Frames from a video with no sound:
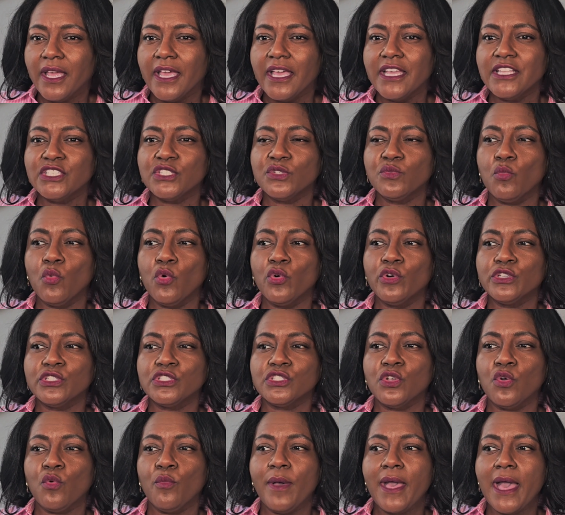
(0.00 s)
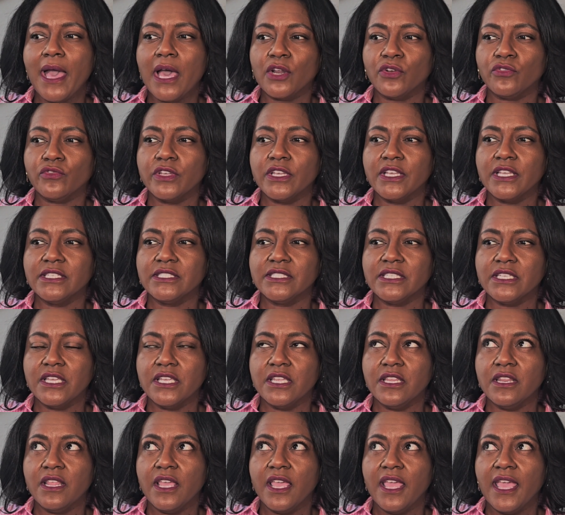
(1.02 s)
It's more so powdery as
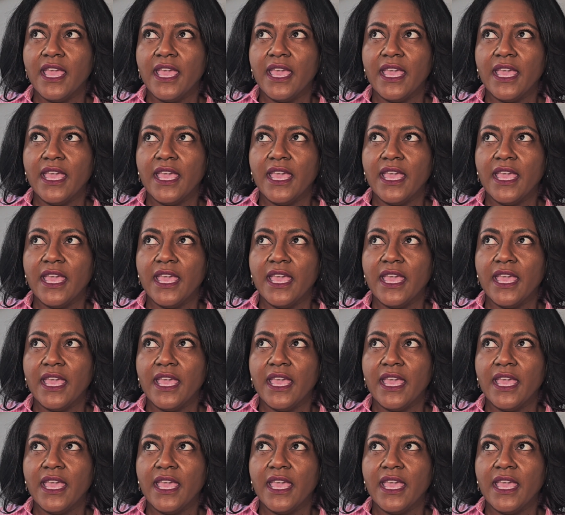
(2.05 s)
in